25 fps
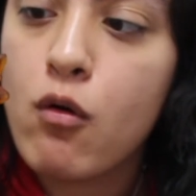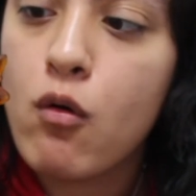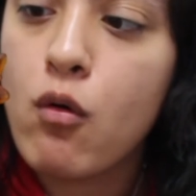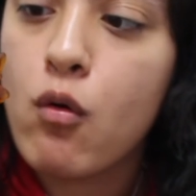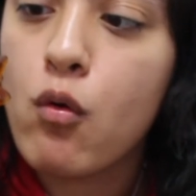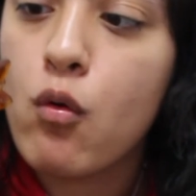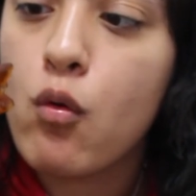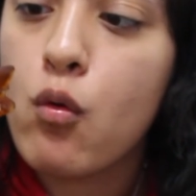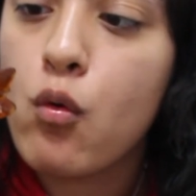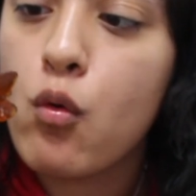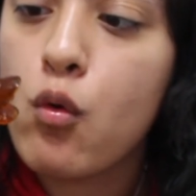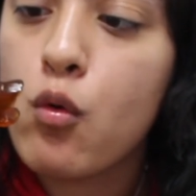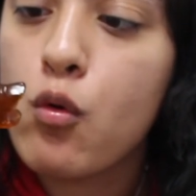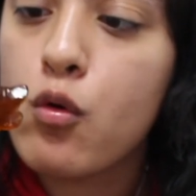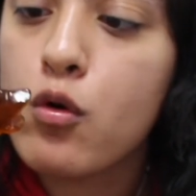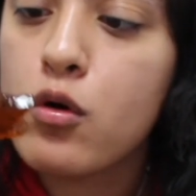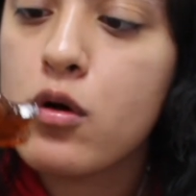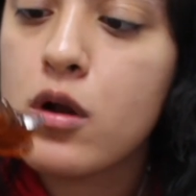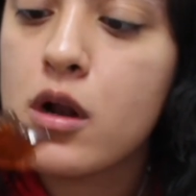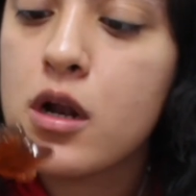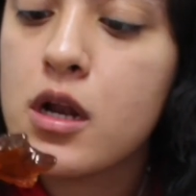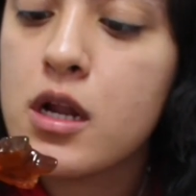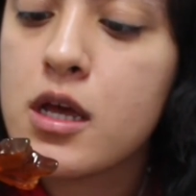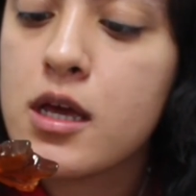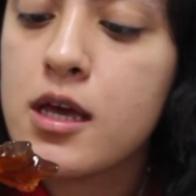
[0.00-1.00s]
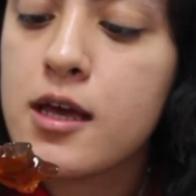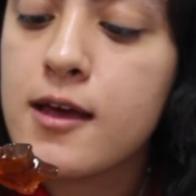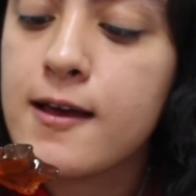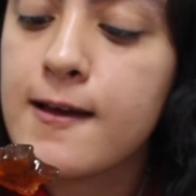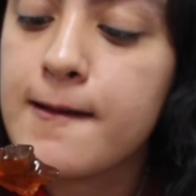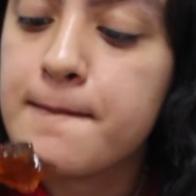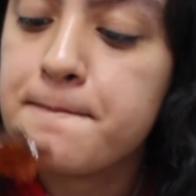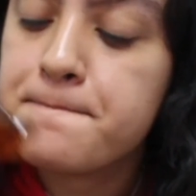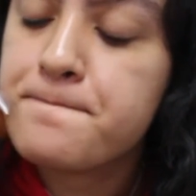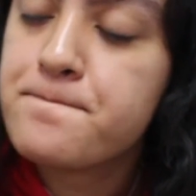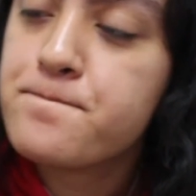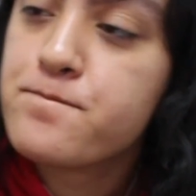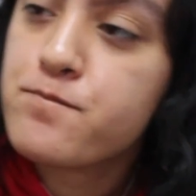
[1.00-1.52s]

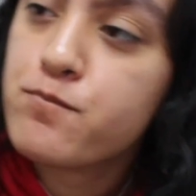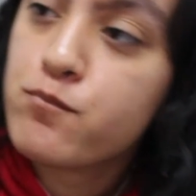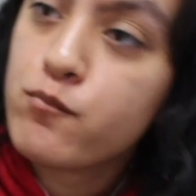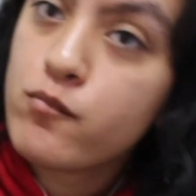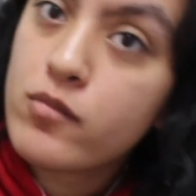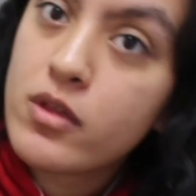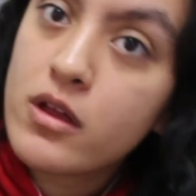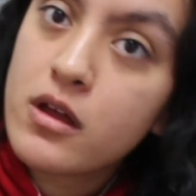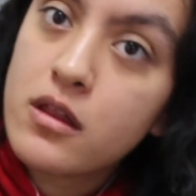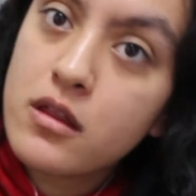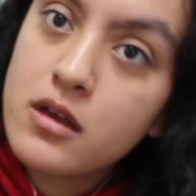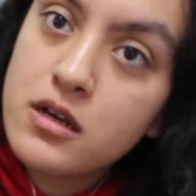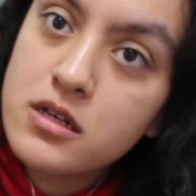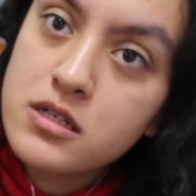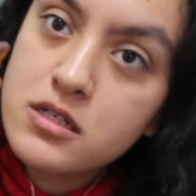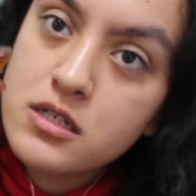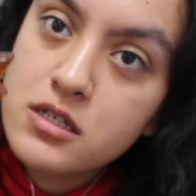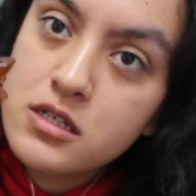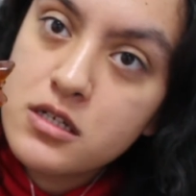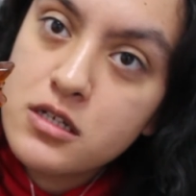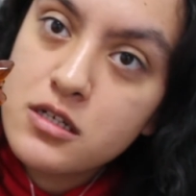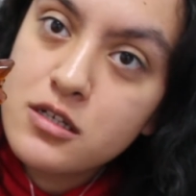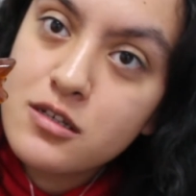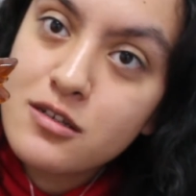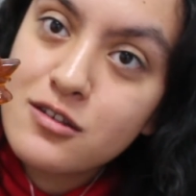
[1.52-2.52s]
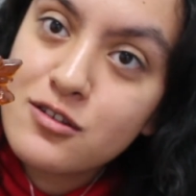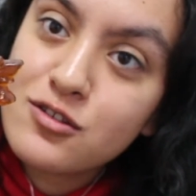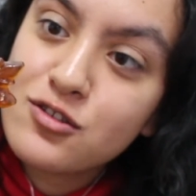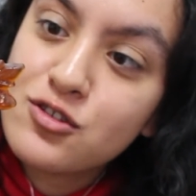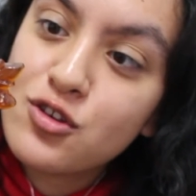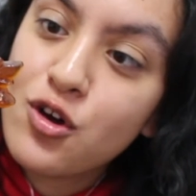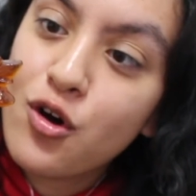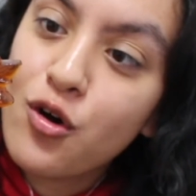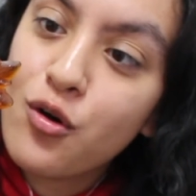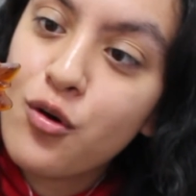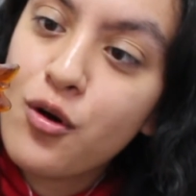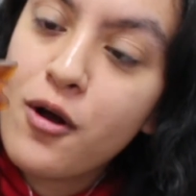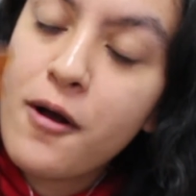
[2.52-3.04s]
Holy, this is
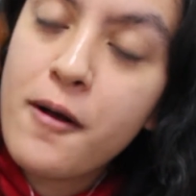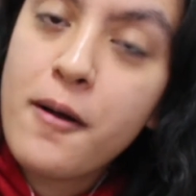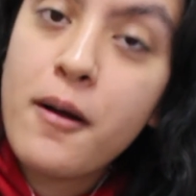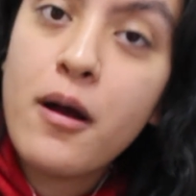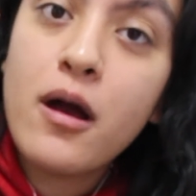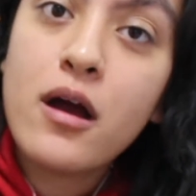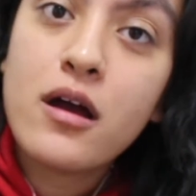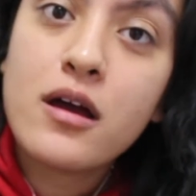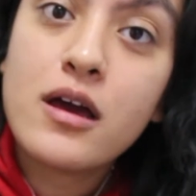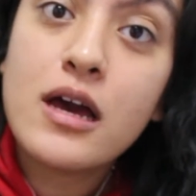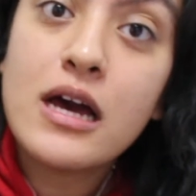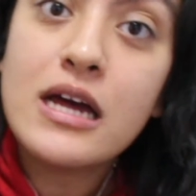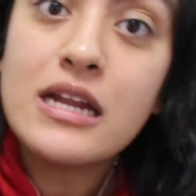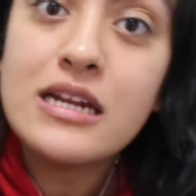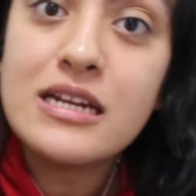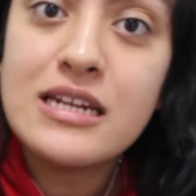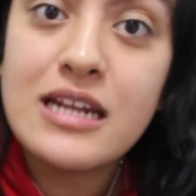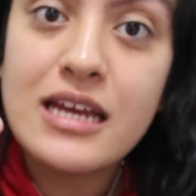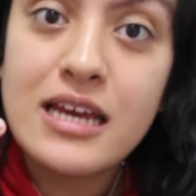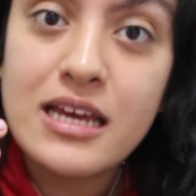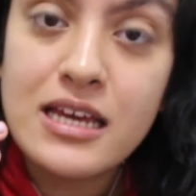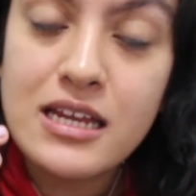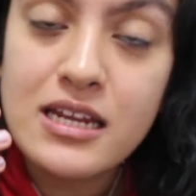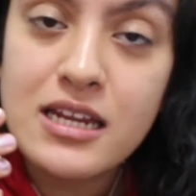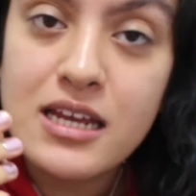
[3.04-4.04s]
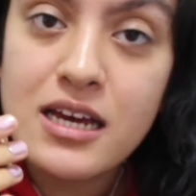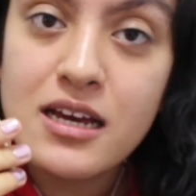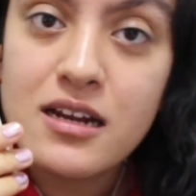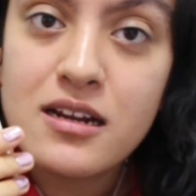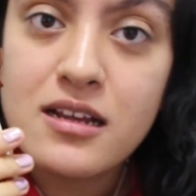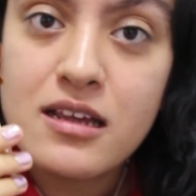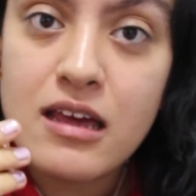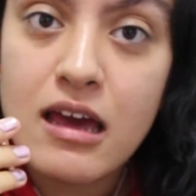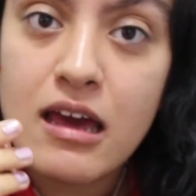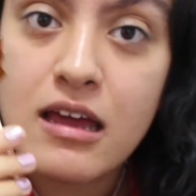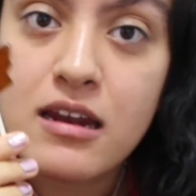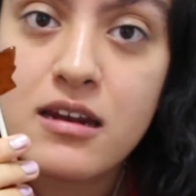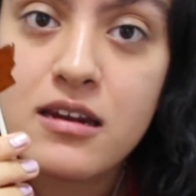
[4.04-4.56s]
so Canadian
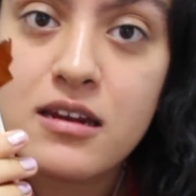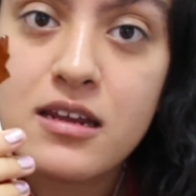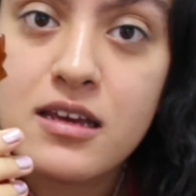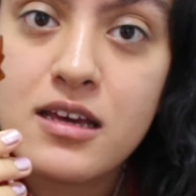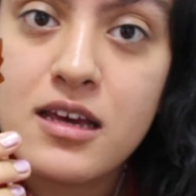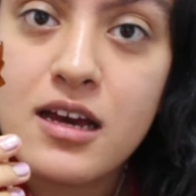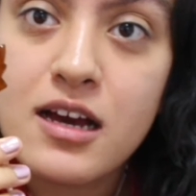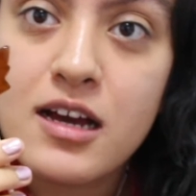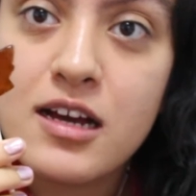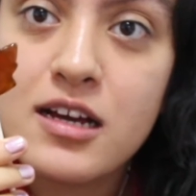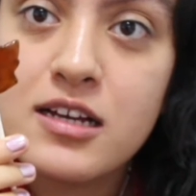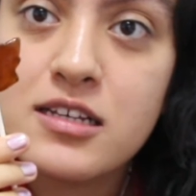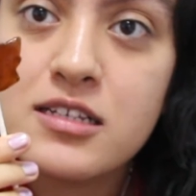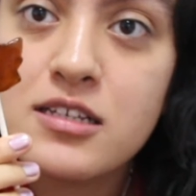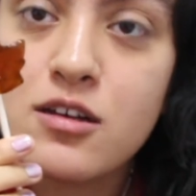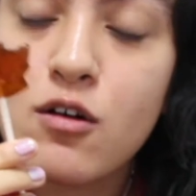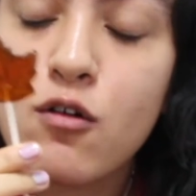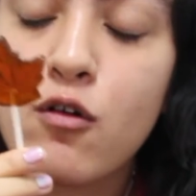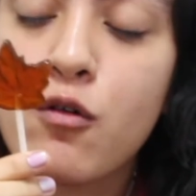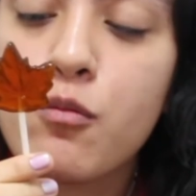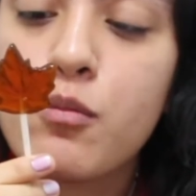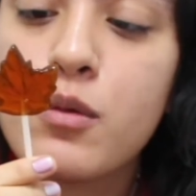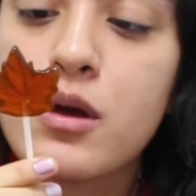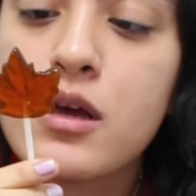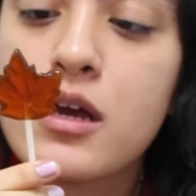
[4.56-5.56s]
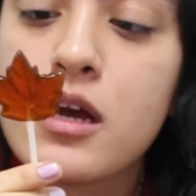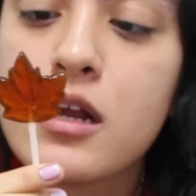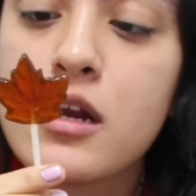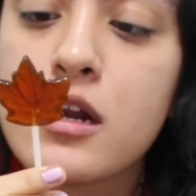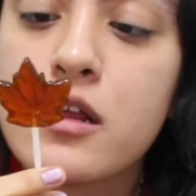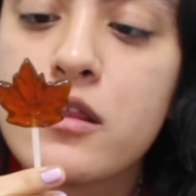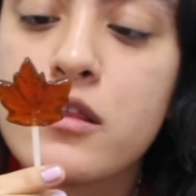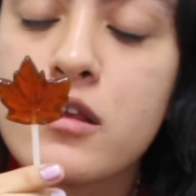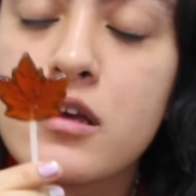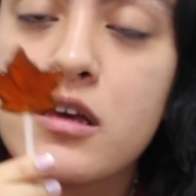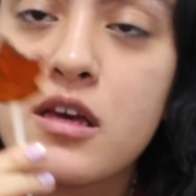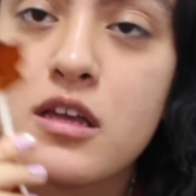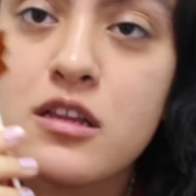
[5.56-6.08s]
candy, guys. Oh my god, I
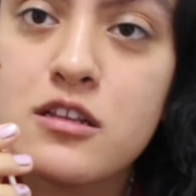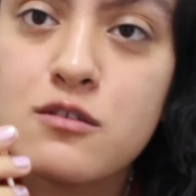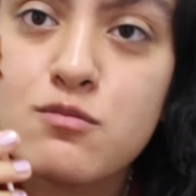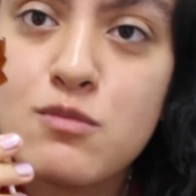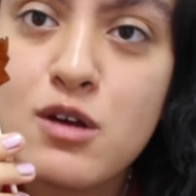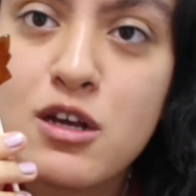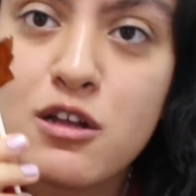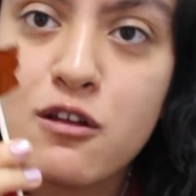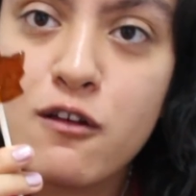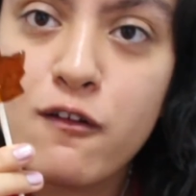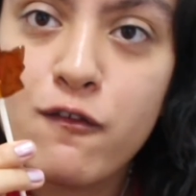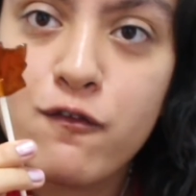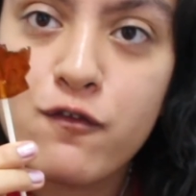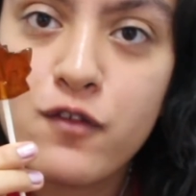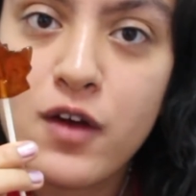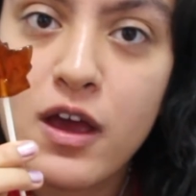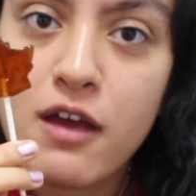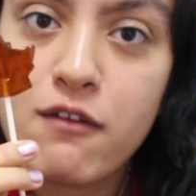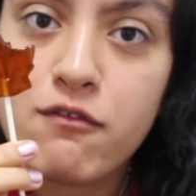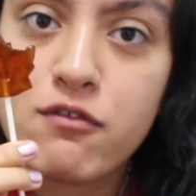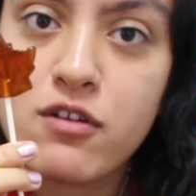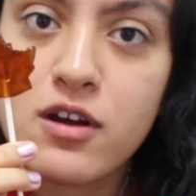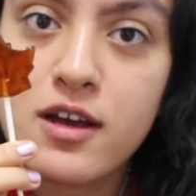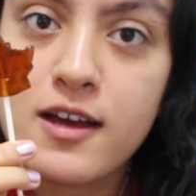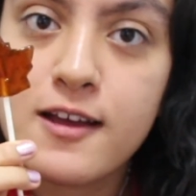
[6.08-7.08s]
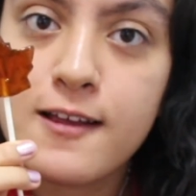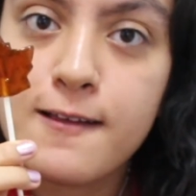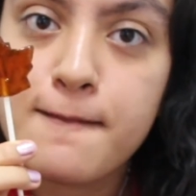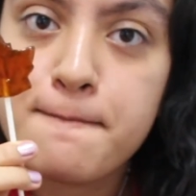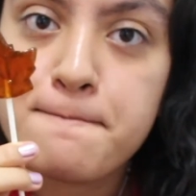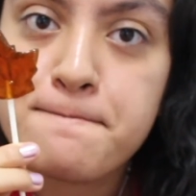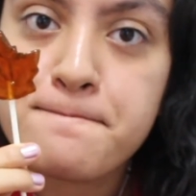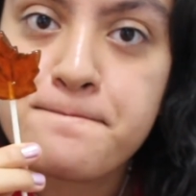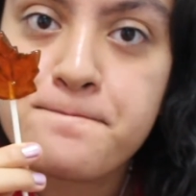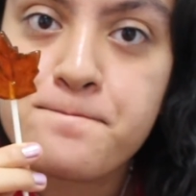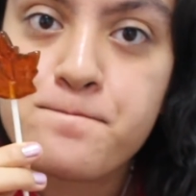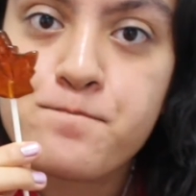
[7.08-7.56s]
think it's my new favorite.